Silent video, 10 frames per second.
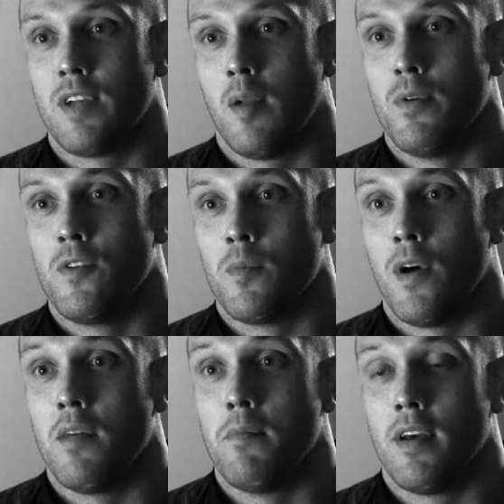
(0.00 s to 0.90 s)

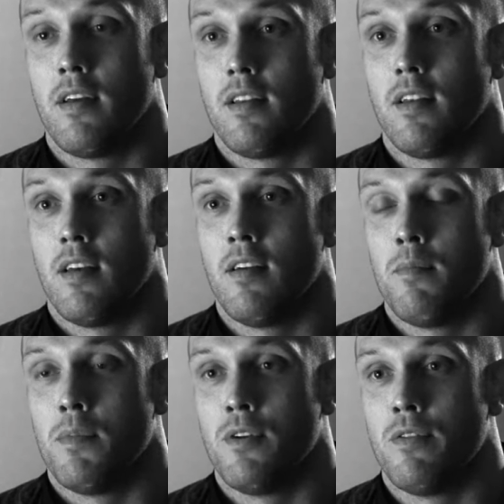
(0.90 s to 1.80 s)
salbutamol
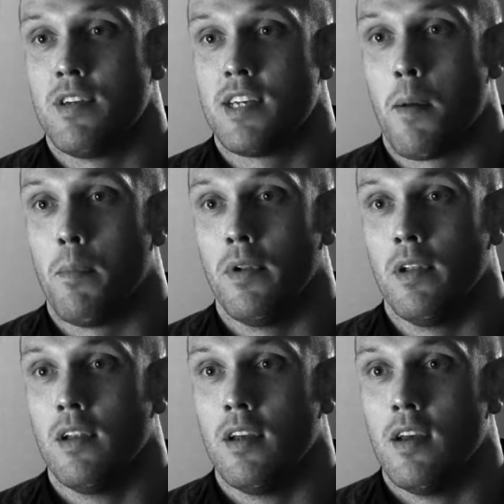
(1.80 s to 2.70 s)
in my urine sample,